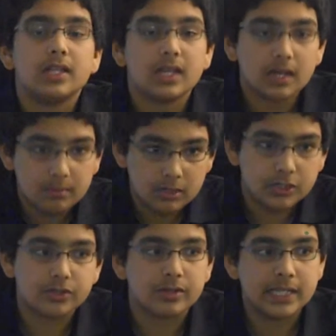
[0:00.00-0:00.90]
Then I'm going
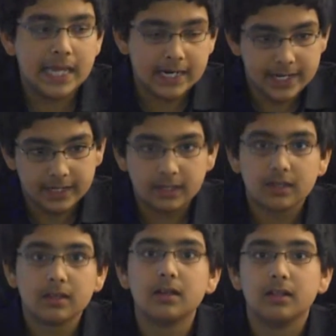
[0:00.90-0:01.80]
to show you the editing.
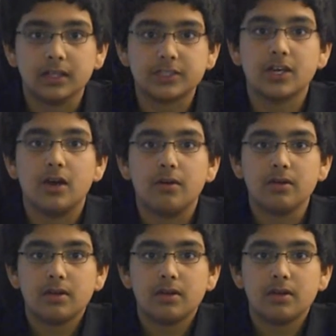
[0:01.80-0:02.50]
Let's go.